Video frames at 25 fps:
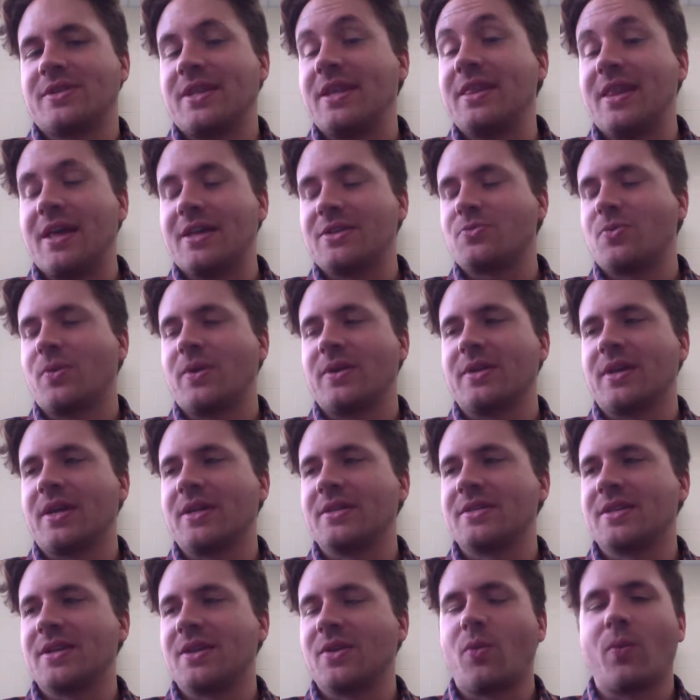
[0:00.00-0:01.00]
then that's when it
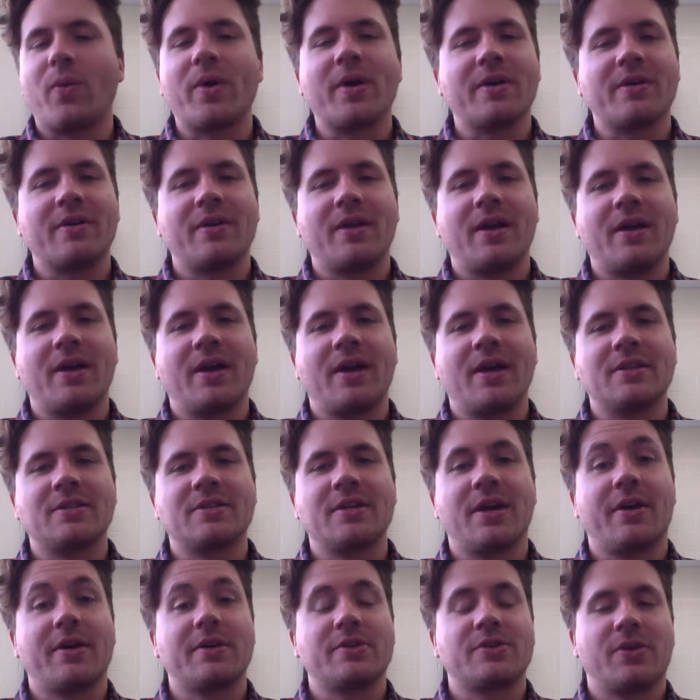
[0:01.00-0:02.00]
gets into the weird
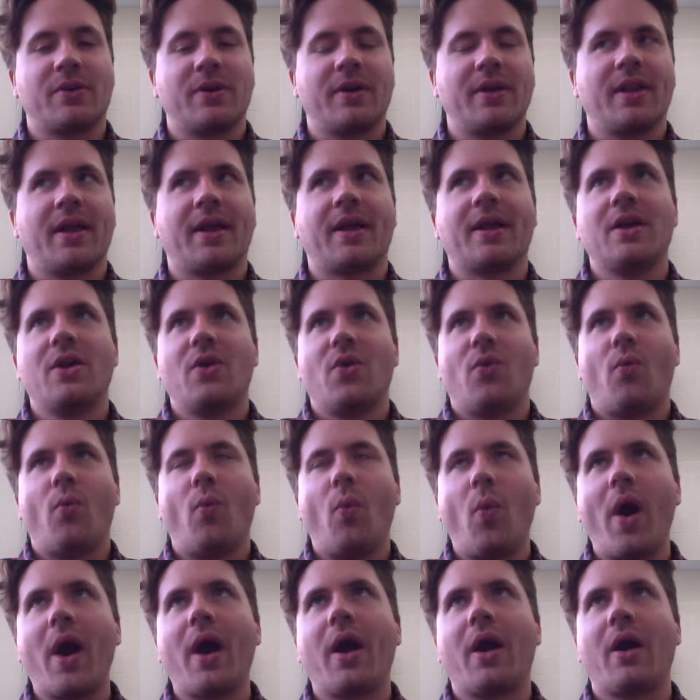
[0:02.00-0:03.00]
territory, like
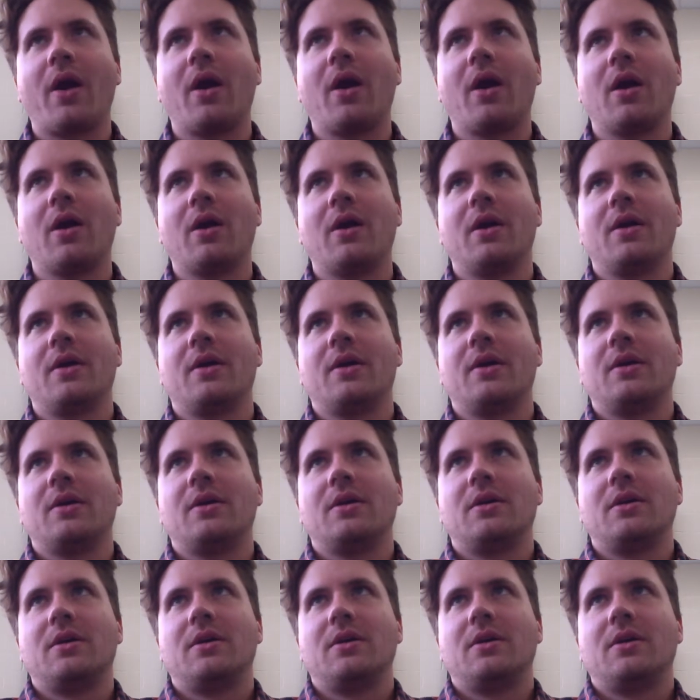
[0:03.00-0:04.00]
where,
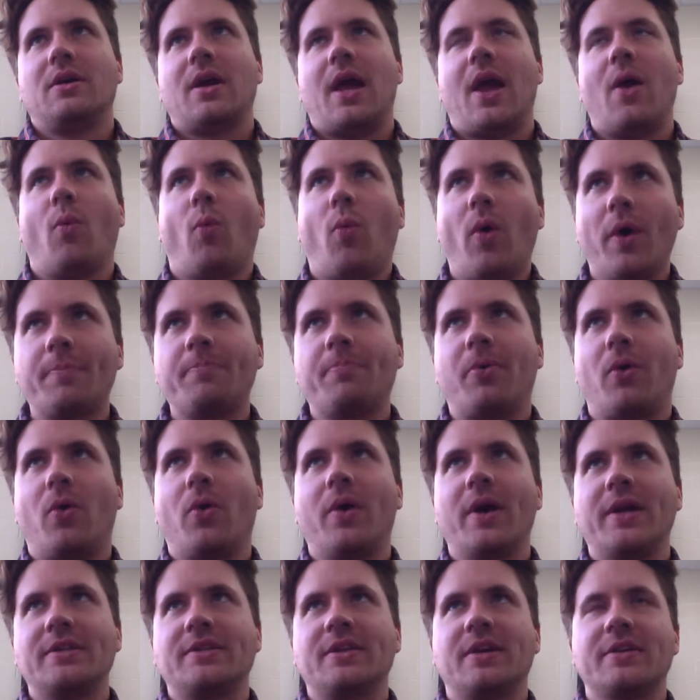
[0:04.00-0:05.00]
at what
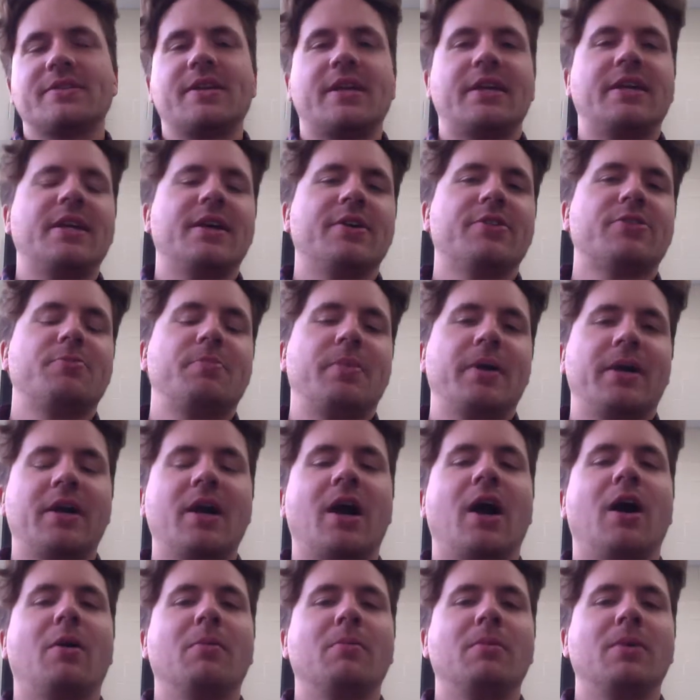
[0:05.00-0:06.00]
point does a gift
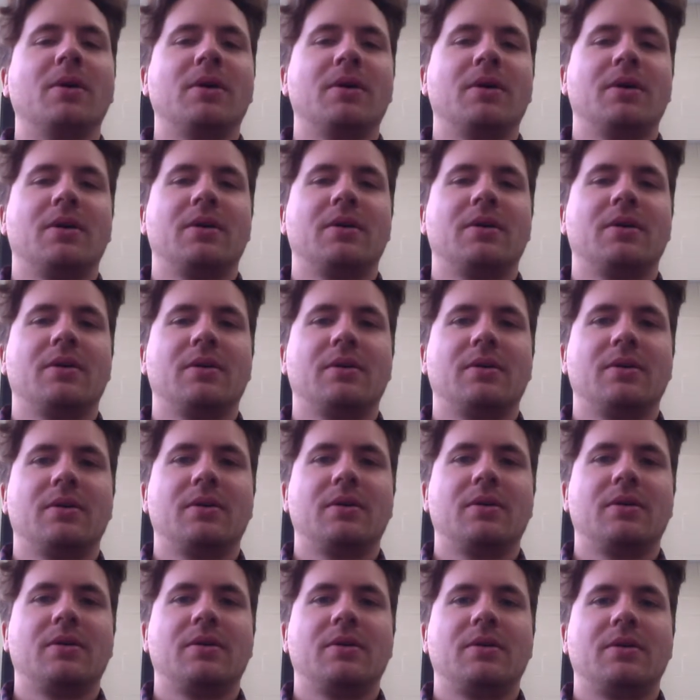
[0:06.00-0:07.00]
become
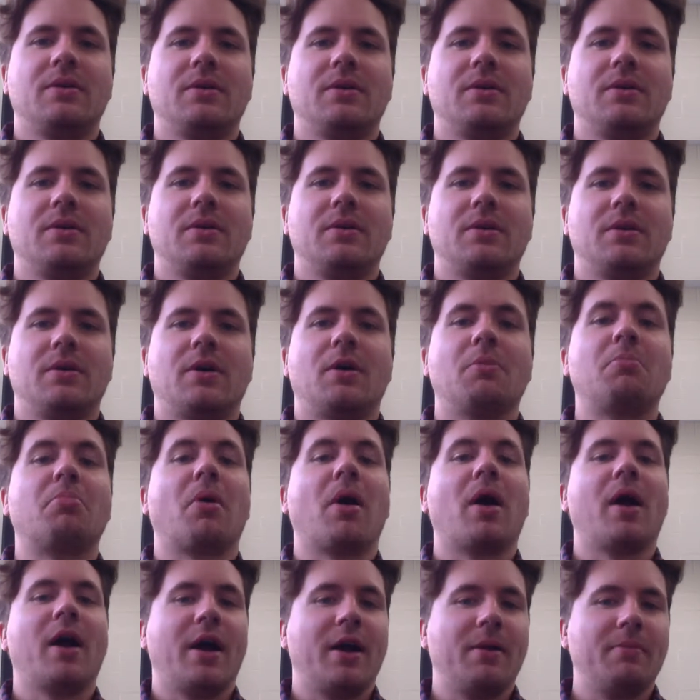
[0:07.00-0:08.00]
a
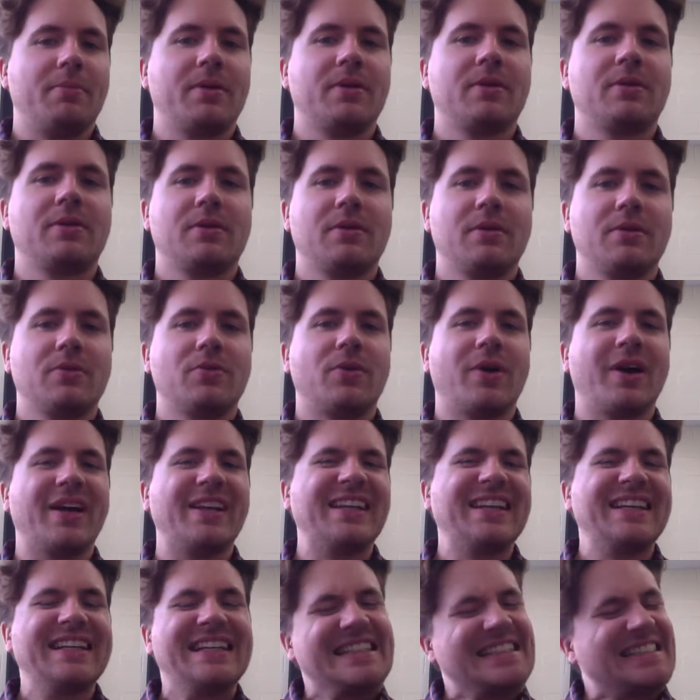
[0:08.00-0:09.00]
bribe, right?
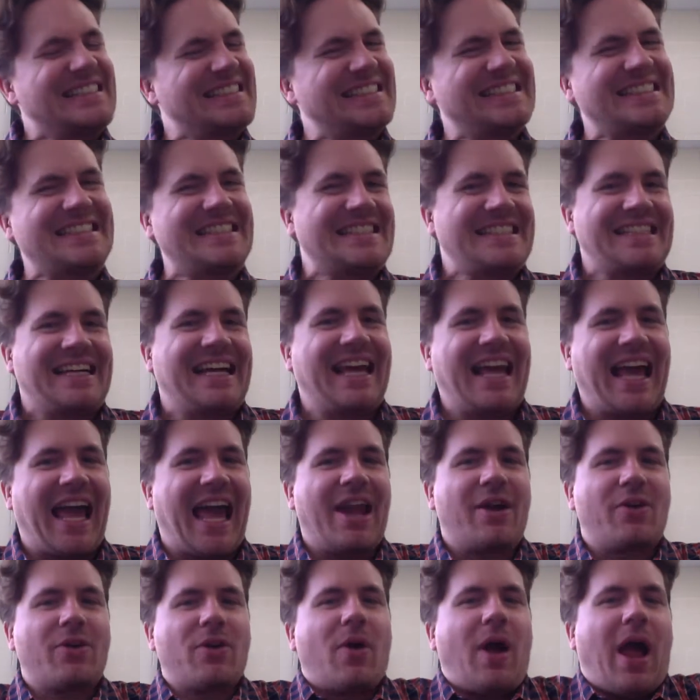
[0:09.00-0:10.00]
I
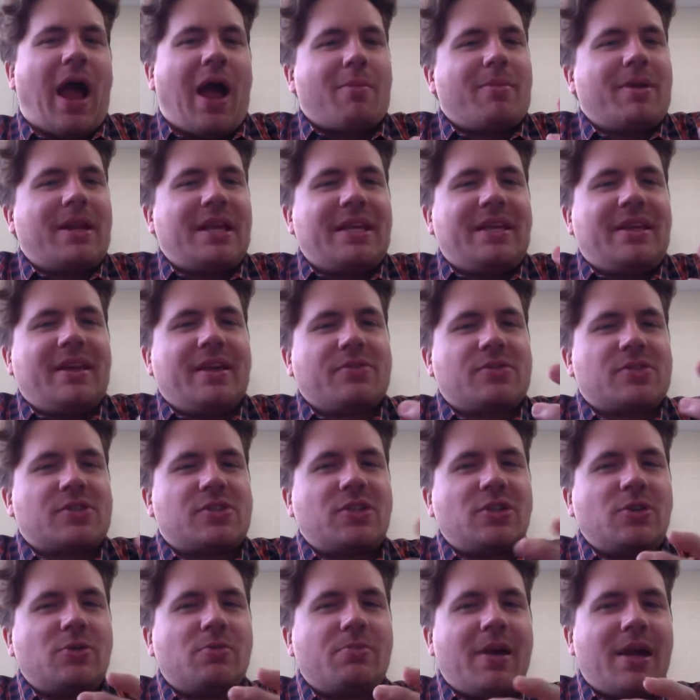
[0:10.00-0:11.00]
don't know, how many gifts
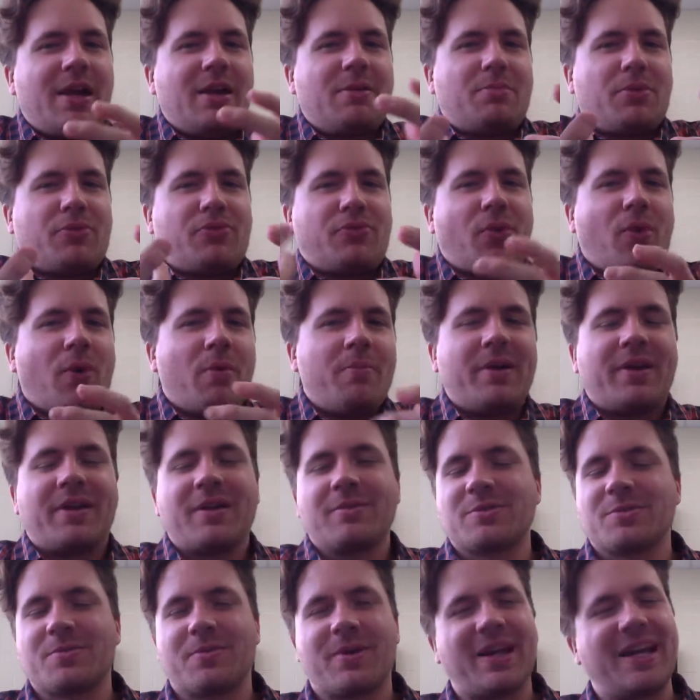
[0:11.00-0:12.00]
do you make before it
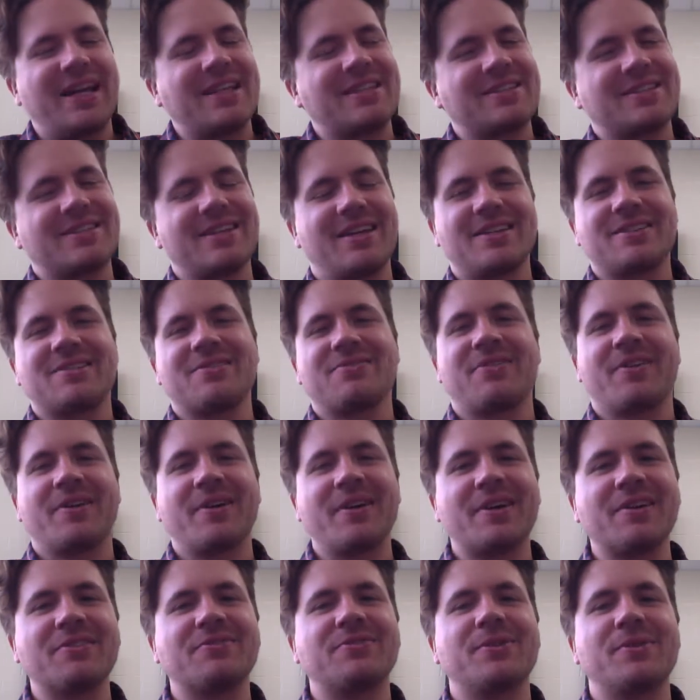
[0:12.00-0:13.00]
becomes a bribe? It's a
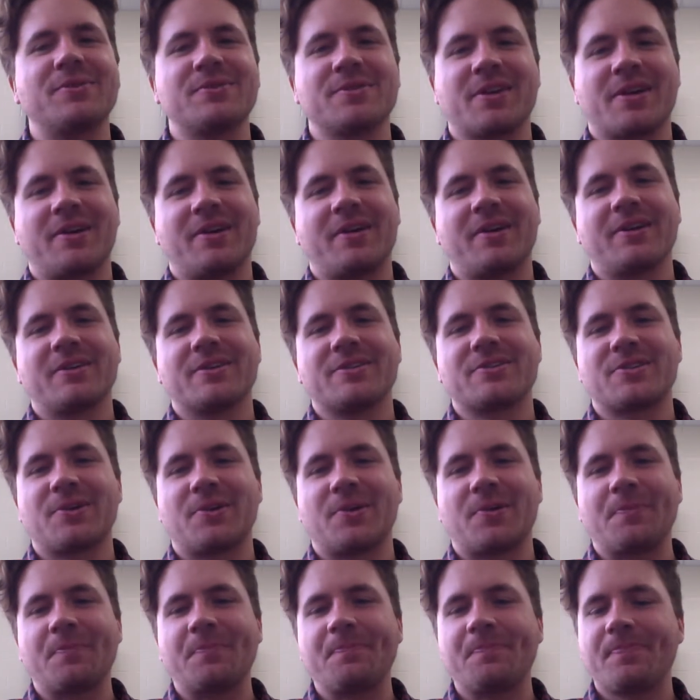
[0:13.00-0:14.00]
very confusing area.
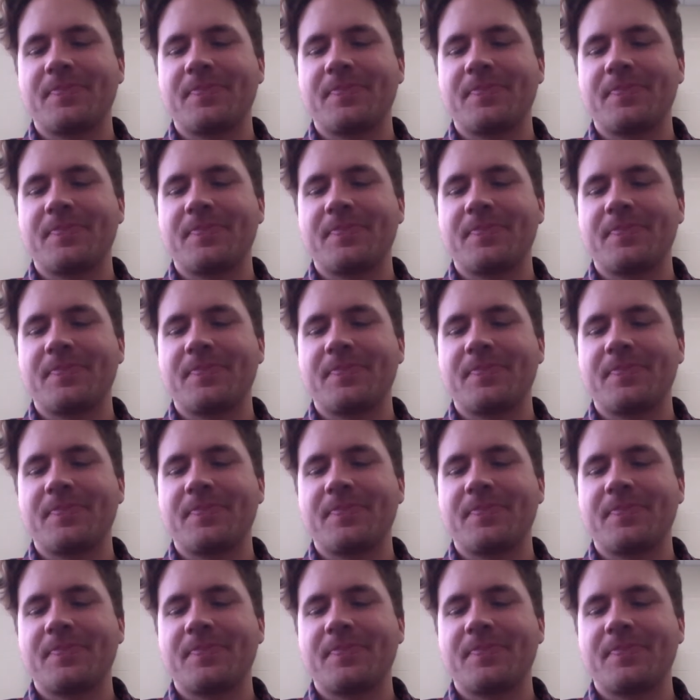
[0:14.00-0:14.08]
So,